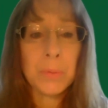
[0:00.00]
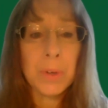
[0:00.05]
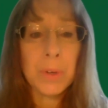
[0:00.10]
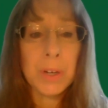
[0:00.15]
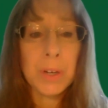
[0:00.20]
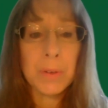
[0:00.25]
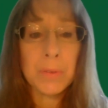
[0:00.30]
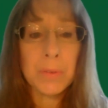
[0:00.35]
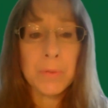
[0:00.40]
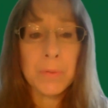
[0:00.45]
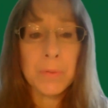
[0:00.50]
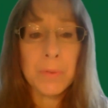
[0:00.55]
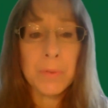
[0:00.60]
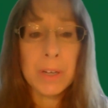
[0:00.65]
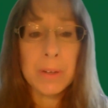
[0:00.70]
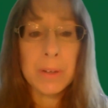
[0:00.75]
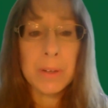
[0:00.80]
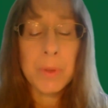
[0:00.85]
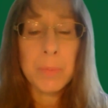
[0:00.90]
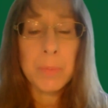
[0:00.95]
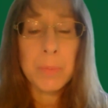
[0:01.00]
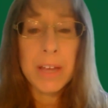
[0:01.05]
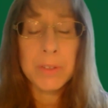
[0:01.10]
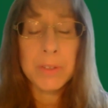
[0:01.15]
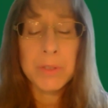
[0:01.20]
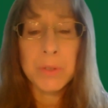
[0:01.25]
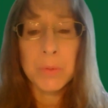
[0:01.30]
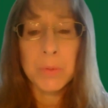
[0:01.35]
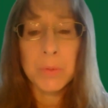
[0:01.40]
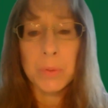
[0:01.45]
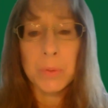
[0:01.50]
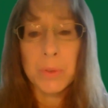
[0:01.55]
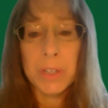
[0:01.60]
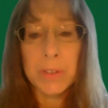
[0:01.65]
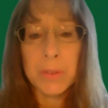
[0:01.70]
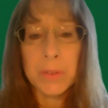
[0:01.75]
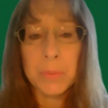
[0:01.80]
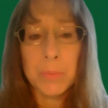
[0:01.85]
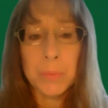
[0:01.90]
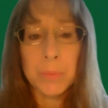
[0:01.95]
of uh, the banks you were
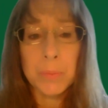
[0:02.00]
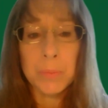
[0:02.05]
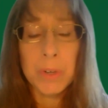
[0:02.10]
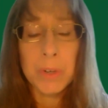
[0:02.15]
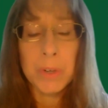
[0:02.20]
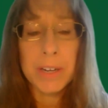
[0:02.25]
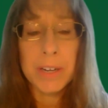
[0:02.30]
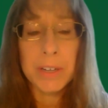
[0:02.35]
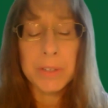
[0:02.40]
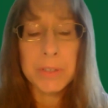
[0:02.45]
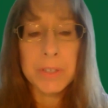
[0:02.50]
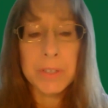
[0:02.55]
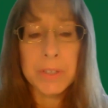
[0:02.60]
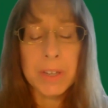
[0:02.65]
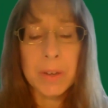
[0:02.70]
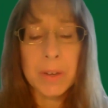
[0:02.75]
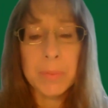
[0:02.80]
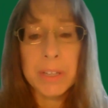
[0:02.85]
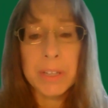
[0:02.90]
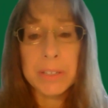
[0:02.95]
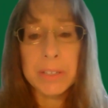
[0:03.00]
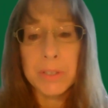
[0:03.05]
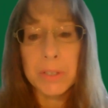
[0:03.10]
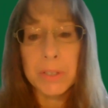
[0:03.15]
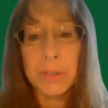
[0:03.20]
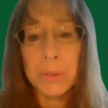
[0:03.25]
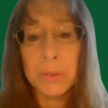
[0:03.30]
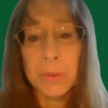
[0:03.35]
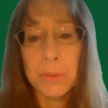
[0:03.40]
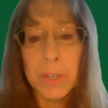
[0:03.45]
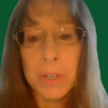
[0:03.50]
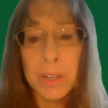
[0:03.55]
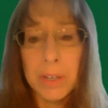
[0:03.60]
with prior to coming to,